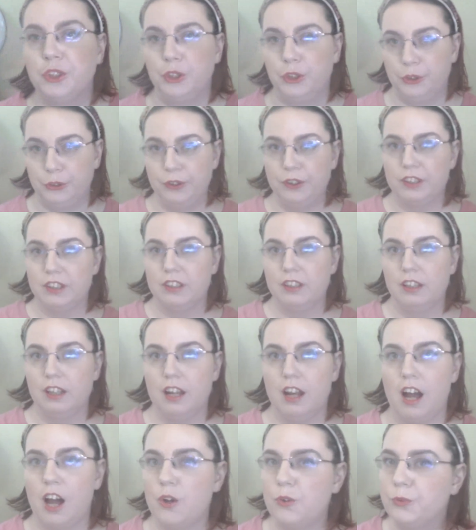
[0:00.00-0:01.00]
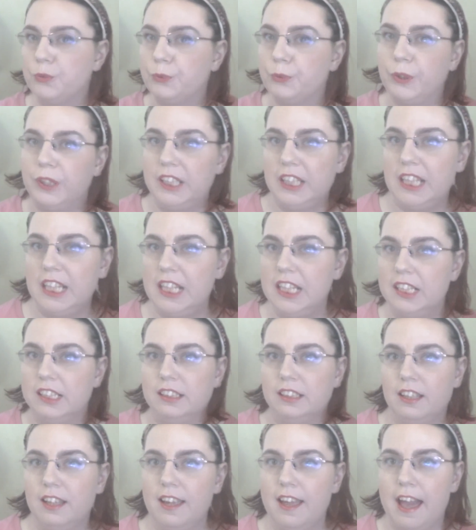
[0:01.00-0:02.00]
look. I really
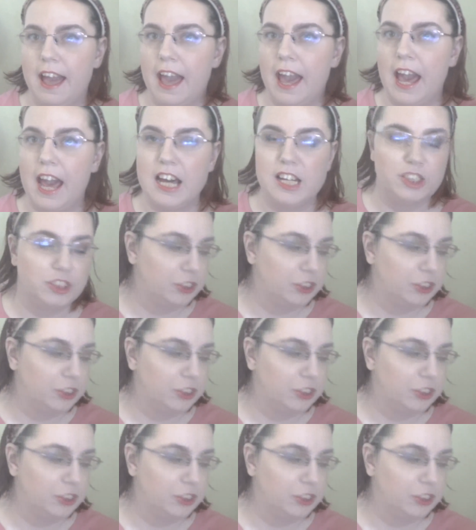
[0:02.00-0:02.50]
have a